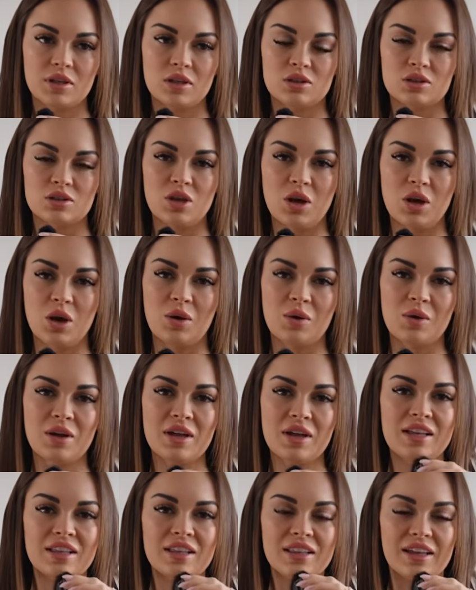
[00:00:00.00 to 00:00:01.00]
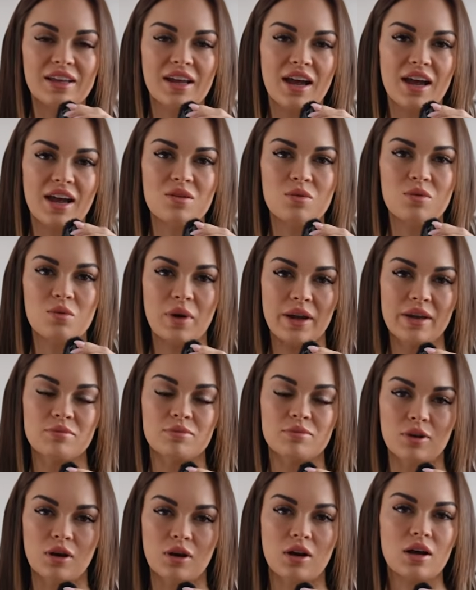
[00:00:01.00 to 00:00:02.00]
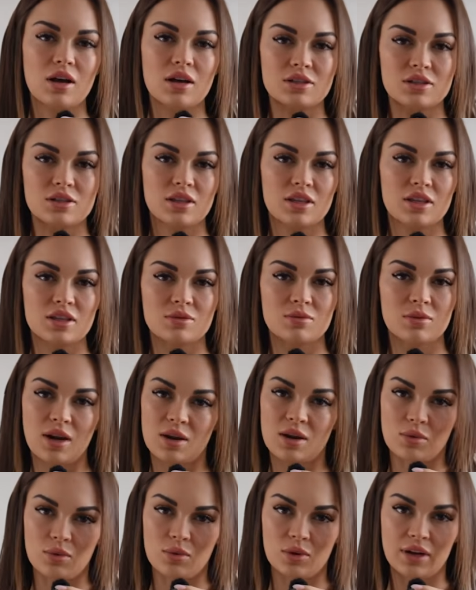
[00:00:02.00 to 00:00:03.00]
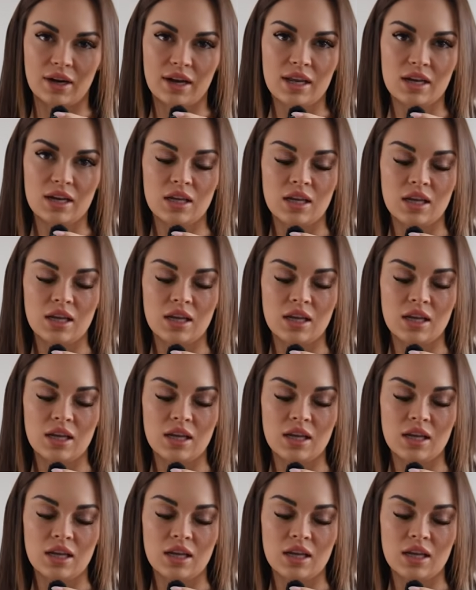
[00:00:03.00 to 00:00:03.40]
So like I had a white bra under this when I wore it,